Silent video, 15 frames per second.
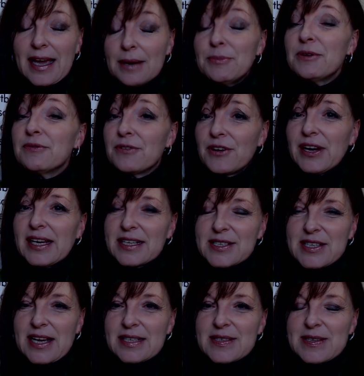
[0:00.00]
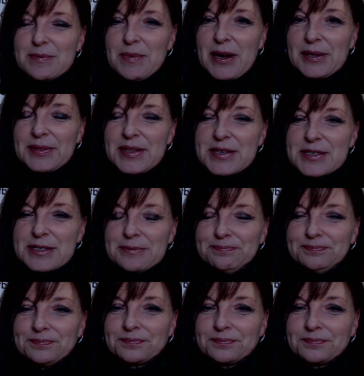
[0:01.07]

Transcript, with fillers: and we're very excited about this.